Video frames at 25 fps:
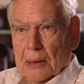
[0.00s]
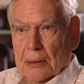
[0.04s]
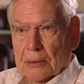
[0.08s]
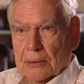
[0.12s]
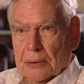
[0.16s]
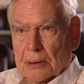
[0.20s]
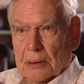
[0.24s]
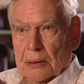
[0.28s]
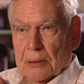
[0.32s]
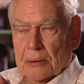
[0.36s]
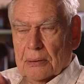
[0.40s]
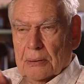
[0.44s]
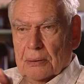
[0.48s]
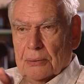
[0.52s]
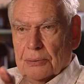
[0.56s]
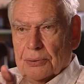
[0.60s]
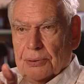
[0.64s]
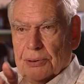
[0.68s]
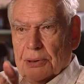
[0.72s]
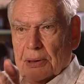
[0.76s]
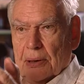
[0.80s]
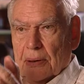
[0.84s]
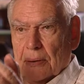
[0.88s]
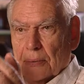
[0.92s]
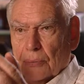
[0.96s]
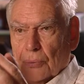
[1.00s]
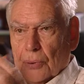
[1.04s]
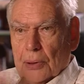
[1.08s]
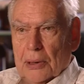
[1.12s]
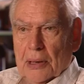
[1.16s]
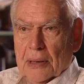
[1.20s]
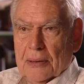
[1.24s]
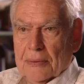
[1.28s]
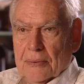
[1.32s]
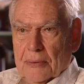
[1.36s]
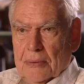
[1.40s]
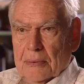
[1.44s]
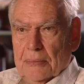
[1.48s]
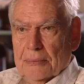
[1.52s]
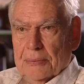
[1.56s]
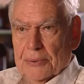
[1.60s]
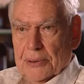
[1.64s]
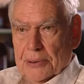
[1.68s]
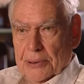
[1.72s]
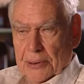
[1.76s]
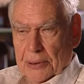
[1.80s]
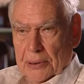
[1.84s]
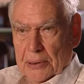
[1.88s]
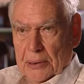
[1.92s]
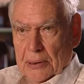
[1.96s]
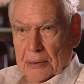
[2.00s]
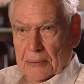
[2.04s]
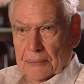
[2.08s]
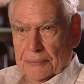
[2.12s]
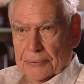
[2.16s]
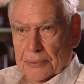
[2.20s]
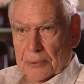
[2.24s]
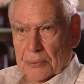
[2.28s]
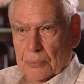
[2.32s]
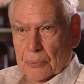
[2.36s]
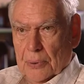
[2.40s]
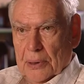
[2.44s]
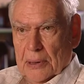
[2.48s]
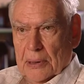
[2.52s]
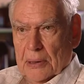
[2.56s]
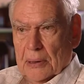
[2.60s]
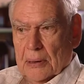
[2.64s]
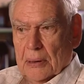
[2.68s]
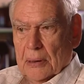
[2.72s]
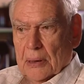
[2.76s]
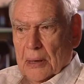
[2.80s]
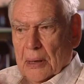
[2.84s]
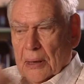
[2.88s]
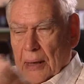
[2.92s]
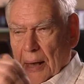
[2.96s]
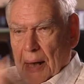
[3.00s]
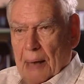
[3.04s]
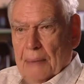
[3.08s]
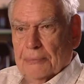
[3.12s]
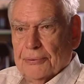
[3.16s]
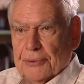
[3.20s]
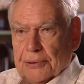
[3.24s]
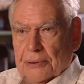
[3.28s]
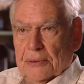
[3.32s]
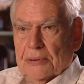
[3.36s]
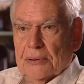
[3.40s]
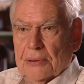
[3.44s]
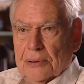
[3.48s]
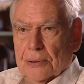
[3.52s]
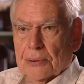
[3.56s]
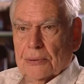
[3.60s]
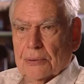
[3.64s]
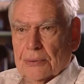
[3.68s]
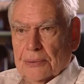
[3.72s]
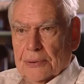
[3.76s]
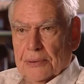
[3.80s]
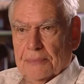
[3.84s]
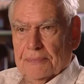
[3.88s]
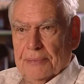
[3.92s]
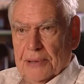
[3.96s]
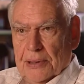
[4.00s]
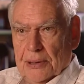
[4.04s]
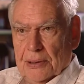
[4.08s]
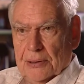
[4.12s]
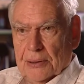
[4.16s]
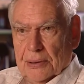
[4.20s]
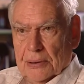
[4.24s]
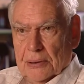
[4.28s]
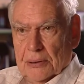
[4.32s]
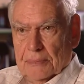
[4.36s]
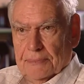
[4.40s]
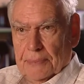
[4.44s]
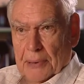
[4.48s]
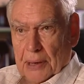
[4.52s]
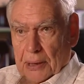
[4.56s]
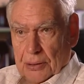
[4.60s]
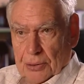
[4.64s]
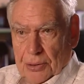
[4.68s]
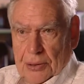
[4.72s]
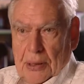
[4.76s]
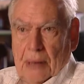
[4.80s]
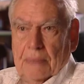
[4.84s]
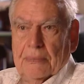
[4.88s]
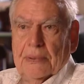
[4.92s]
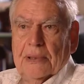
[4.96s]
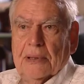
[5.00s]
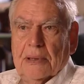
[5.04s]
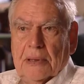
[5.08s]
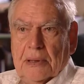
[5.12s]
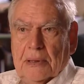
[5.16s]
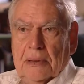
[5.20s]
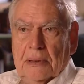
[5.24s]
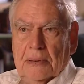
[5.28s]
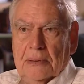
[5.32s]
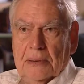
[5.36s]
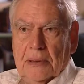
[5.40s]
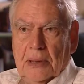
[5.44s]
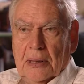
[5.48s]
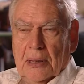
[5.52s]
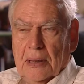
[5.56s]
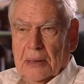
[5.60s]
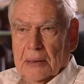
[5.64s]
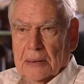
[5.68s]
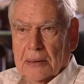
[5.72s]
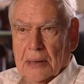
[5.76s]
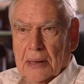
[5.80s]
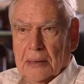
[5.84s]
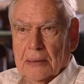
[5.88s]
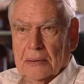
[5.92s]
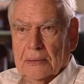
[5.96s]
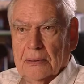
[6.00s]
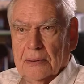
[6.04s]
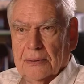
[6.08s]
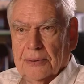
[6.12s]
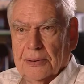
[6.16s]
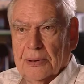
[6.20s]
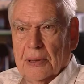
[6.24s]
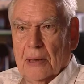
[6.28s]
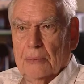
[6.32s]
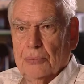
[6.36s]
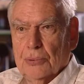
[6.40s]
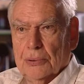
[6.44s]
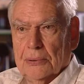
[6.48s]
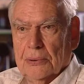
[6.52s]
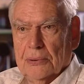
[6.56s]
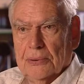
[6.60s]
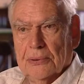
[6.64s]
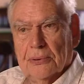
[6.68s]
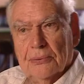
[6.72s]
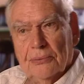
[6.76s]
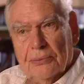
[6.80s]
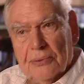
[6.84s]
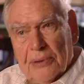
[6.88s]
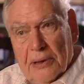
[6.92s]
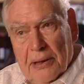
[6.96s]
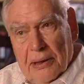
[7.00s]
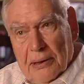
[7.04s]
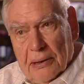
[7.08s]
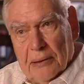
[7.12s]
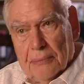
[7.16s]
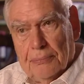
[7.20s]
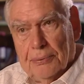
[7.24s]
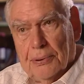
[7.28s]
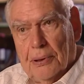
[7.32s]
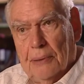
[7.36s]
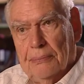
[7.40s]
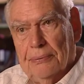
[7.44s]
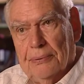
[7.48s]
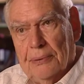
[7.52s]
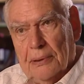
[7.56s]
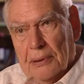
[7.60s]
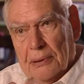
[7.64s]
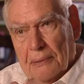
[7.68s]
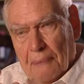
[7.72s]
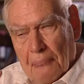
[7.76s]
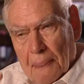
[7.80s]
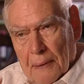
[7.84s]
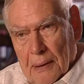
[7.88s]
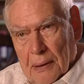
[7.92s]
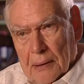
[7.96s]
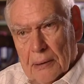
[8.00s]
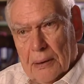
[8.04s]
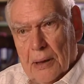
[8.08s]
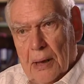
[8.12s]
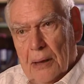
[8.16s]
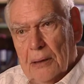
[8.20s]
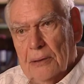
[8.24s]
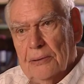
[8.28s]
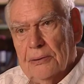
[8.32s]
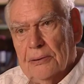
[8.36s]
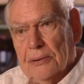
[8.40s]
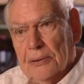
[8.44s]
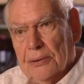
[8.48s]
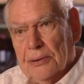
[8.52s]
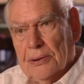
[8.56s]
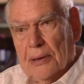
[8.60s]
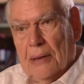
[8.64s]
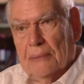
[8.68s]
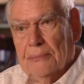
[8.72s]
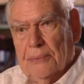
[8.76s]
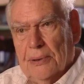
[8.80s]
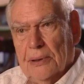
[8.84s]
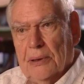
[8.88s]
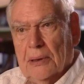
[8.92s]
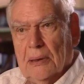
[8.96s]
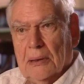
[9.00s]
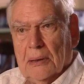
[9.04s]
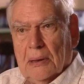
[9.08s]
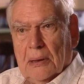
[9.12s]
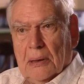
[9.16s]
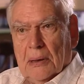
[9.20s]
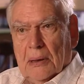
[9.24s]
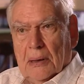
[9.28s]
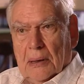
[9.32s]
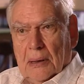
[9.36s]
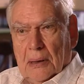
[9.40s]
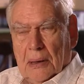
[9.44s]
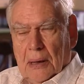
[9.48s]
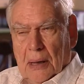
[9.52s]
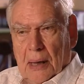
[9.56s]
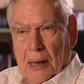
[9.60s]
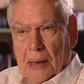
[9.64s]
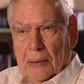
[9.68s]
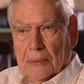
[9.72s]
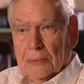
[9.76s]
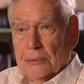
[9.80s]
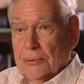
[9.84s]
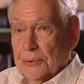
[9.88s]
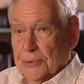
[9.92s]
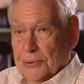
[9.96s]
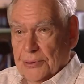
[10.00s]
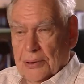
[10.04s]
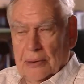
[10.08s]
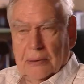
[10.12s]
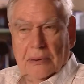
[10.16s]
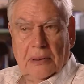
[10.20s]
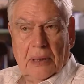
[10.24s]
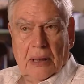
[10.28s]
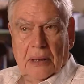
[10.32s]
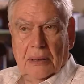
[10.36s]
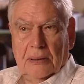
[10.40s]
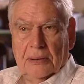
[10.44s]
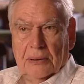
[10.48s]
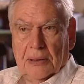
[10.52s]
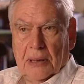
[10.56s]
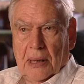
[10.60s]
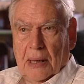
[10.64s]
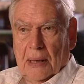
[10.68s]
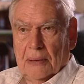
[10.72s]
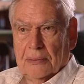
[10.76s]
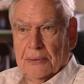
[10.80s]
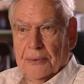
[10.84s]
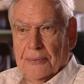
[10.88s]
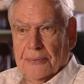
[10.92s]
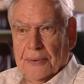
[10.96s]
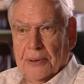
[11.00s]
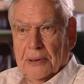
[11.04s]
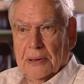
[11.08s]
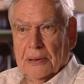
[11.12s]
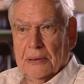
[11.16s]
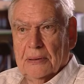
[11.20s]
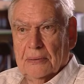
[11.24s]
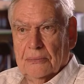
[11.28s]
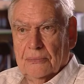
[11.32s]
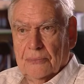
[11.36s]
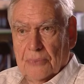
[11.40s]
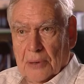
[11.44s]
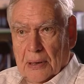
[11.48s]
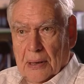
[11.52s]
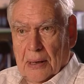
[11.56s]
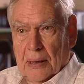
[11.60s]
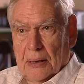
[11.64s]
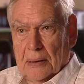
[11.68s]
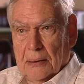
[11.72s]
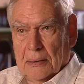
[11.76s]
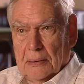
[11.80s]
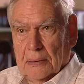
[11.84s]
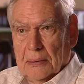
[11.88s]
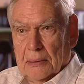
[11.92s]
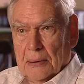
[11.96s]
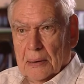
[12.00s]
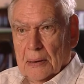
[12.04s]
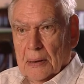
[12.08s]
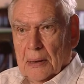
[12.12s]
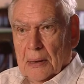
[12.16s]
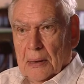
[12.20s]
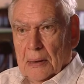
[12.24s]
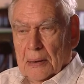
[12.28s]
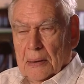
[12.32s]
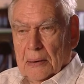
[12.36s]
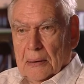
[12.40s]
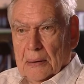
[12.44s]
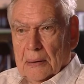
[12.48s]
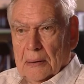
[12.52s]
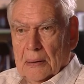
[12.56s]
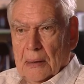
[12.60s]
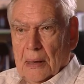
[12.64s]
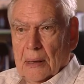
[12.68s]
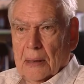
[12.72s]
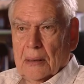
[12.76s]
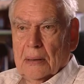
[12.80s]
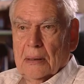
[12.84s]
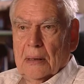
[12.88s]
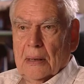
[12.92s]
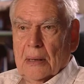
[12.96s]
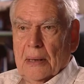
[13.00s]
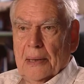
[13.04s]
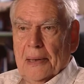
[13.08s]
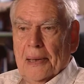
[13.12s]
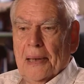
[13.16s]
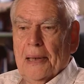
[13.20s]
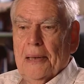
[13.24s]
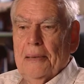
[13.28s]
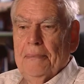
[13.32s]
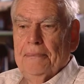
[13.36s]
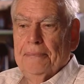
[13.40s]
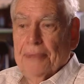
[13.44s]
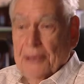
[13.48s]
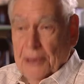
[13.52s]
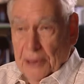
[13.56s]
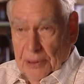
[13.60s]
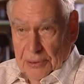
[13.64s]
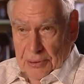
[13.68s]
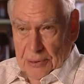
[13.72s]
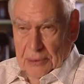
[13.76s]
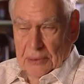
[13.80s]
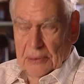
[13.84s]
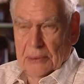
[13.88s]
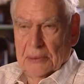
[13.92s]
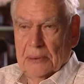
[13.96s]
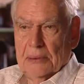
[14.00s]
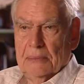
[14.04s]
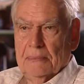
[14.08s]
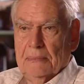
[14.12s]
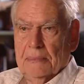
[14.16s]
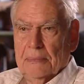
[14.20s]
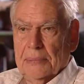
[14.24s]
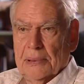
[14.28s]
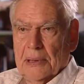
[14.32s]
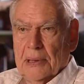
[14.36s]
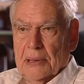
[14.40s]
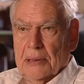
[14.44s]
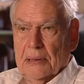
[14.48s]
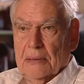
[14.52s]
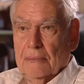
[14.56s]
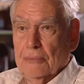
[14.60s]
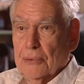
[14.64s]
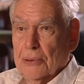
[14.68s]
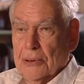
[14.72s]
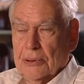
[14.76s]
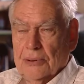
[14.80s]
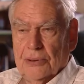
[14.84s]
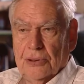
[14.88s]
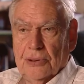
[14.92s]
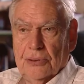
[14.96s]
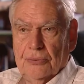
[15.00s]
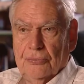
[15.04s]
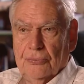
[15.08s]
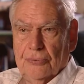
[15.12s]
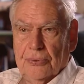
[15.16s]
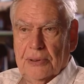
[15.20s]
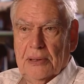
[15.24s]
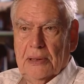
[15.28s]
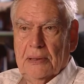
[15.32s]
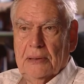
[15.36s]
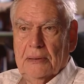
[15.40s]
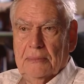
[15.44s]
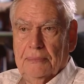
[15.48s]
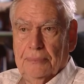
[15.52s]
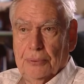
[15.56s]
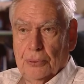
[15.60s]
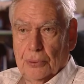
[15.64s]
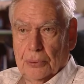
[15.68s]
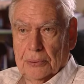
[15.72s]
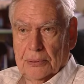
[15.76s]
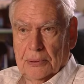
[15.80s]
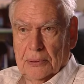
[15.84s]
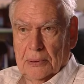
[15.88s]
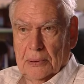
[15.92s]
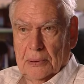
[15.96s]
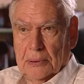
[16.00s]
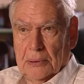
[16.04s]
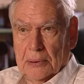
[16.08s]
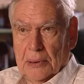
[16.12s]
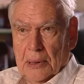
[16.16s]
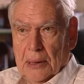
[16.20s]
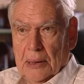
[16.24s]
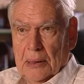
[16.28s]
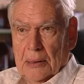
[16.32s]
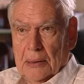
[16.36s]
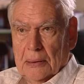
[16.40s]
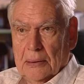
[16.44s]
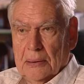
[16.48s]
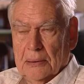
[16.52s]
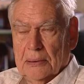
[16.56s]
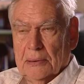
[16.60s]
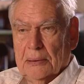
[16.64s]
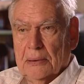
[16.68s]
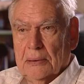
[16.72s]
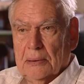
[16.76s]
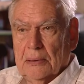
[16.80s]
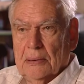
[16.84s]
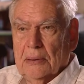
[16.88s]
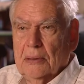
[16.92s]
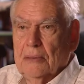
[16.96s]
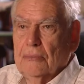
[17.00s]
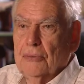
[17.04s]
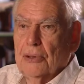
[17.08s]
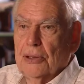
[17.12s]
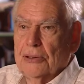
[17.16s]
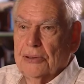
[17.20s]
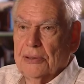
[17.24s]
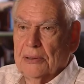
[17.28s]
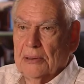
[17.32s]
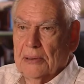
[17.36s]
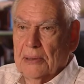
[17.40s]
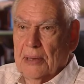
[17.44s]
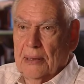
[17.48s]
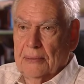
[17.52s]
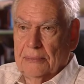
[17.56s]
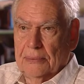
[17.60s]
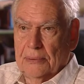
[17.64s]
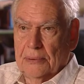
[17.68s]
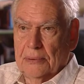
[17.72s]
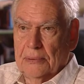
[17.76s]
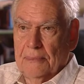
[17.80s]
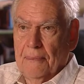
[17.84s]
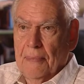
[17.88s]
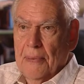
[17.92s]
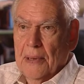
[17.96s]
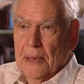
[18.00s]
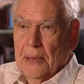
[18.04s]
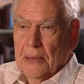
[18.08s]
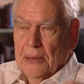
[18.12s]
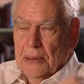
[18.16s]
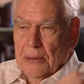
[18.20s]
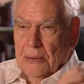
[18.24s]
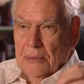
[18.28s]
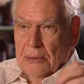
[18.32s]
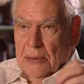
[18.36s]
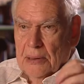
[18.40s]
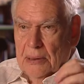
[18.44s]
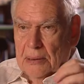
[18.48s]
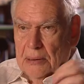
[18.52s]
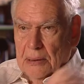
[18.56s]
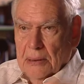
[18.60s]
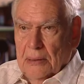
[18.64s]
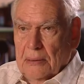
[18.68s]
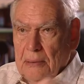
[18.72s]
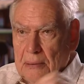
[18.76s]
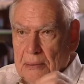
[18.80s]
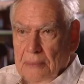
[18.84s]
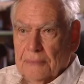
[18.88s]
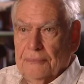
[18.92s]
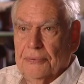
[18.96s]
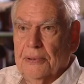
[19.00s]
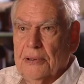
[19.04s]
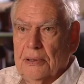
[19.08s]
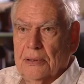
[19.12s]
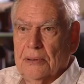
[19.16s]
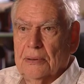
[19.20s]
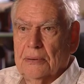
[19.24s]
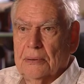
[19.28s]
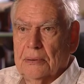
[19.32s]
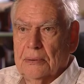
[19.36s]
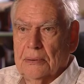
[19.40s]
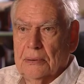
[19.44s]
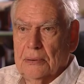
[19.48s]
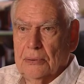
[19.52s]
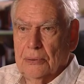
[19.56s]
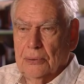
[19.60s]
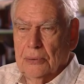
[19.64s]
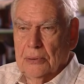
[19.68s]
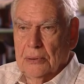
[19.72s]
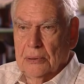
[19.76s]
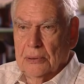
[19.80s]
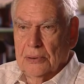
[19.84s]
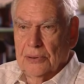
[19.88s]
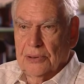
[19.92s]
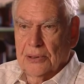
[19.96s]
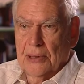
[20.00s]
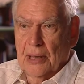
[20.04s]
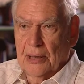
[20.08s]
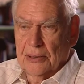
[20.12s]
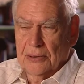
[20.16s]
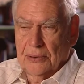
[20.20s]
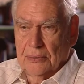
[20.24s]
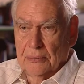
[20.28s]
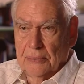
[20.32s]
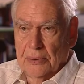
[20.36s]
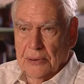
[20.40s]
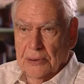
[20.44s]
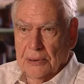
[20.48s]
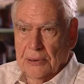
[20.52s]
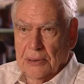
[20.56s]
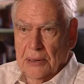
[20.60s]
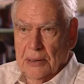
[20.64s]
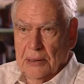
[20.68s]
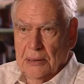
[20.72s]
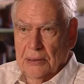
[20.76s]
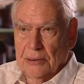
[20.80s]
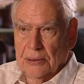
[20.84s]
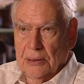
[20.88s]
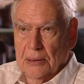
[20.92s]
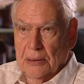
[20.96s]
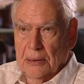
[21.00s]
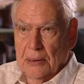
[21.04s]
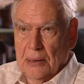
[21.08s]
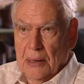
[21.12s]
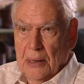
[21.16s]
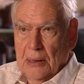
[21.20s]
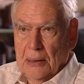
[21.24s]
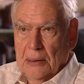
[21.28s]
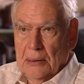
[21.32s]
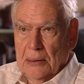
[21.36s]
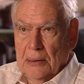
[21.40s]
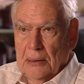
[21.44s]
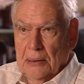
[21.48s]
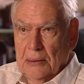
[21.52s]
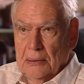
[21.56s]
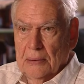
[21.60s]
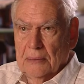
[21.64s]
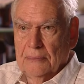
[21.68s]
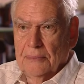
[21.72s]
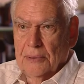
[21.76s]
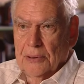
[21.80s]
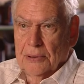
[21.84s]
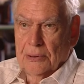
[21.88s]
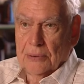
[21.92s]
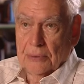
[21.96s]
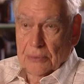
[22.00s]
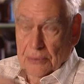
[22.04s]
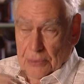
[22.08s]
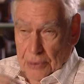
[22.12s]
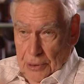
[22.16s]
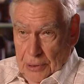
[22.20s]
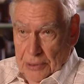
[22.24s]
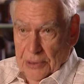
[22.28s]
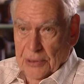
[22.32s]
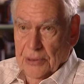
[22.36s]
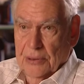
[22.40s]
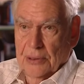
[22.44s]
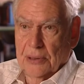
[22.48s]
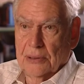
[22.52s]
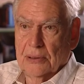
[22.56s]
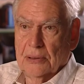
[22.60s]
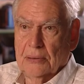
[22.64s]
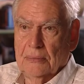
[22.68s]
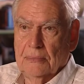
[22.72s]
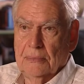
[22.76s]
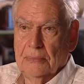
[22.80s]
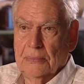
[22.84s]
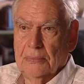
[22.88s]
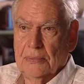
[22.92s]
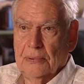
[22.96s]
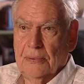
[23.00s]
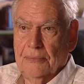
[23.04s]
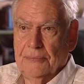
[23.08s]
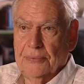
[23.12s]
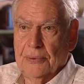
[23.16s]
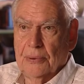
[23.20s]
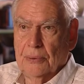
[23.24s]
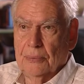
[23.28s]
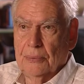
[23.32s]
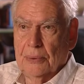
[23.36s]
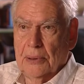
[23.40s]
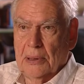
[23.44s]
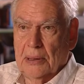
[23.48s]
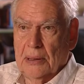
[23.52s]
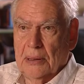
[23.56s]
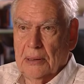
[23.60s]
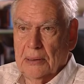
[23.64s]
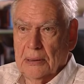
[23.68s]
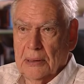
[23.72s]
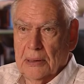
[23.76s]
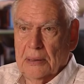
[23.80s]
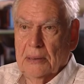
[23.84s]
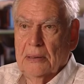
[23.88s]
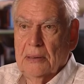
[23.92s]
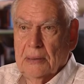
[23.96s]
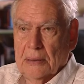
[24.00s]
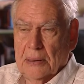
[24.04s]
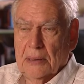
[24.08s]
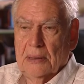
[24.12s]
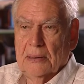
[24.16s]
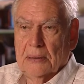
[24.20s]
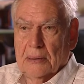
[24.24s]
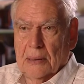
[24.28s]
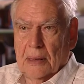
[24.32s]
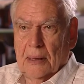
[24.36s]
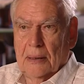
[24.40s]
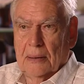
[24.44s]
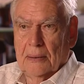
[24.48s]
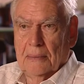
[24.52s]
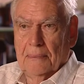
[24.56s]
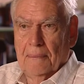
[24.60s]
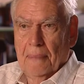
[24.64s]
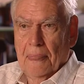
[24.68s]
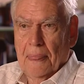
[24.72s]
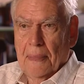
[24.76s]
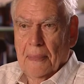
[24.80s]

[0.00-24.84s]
So you see the work that you've been doing for a week absolutely torn to pieces by somebody who's taken the trouble to read it properly, knows the subject, and also knows how to think and write. Now, I personally believe that this is really important, that at university level, you need individual discussion with the teacher, individual criticism of your work in detail.